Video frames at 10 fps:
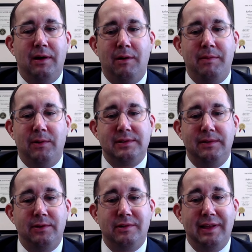They'll
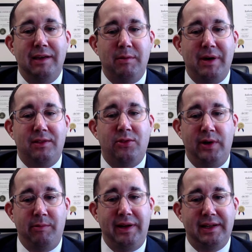usually give about
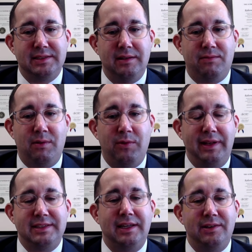3 weeks from when they
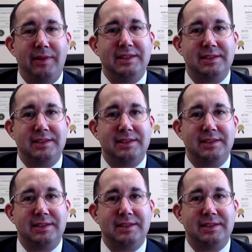send you